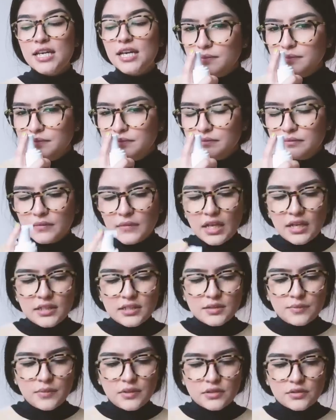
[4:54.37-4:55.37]
and
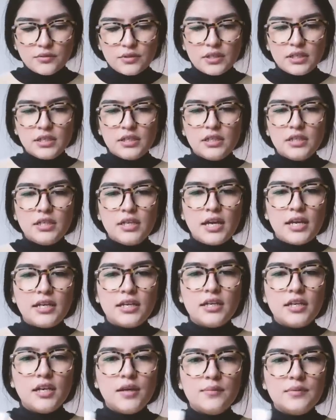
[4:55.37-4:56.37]
it smells really good, and
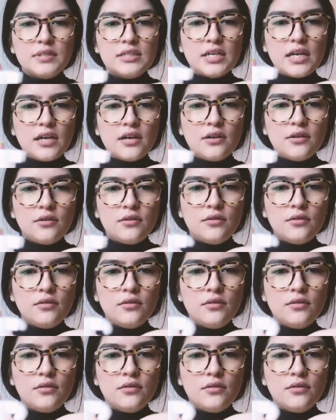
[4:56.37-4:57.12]
it comes out